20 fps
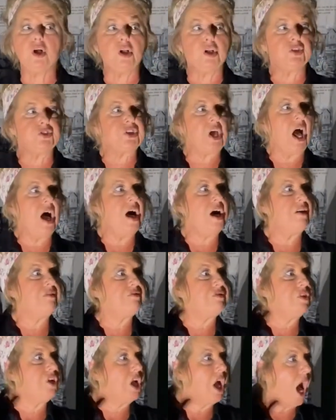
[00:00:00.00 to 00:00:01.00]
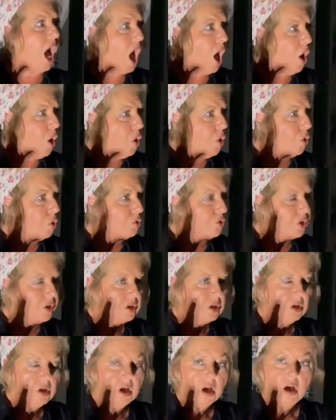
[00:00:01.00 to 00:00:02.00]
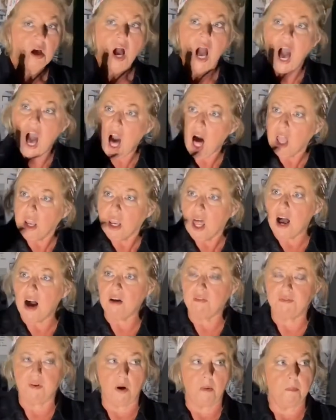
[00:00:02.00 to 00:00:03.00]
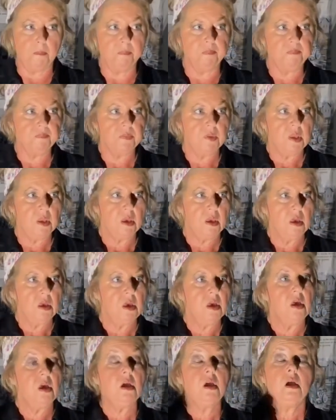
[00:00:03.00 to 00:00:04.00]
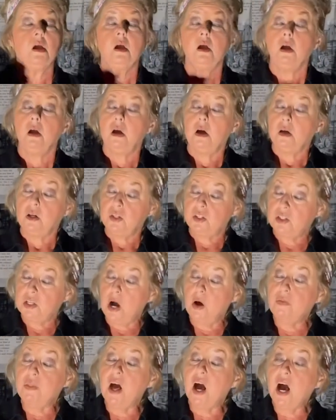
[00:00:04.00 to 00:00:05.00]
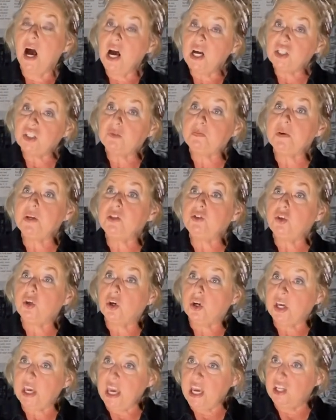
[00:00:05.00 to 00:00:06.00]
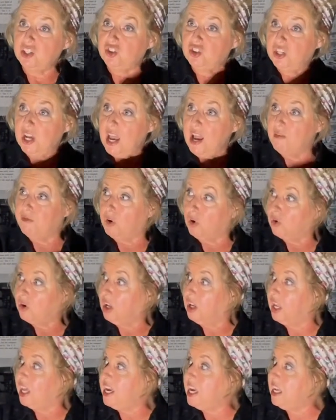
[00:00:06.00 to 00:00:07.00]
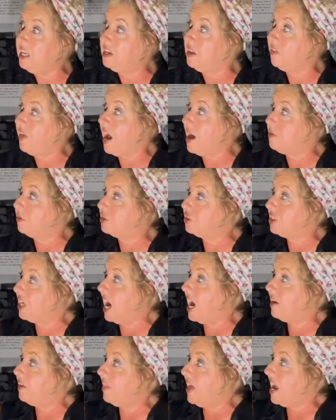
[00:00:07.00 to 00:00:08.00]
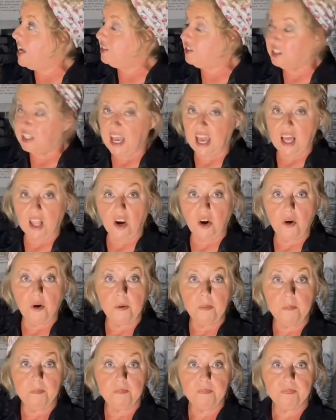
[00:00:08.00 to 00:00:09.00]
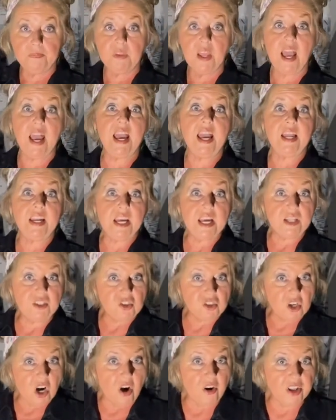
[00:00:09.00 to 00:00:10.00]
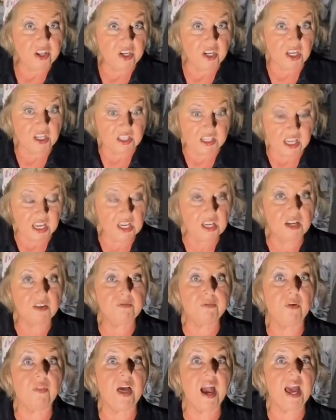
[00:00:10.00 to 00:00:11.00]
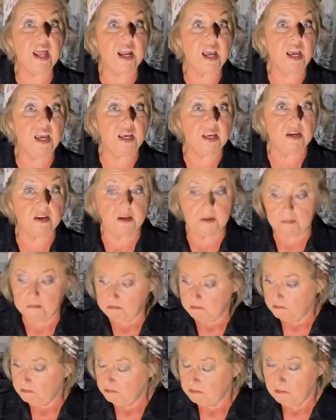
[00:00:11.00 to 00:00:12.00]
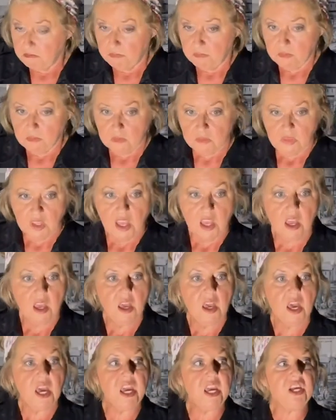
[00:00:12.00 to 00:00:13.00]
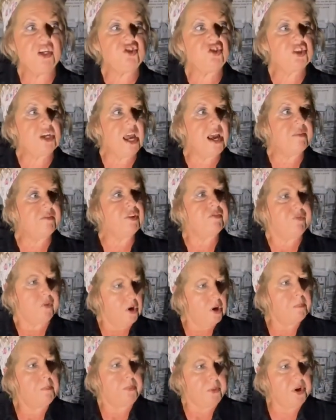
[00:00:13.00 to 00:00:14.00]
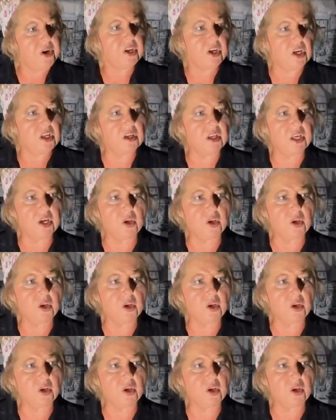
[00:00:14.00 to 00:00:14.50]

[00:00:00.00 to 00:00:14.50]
of gold. All of them. So the husband took his shovel clean to the other side of that cellar, and he started digging for that head. He shoveled for a pretty good little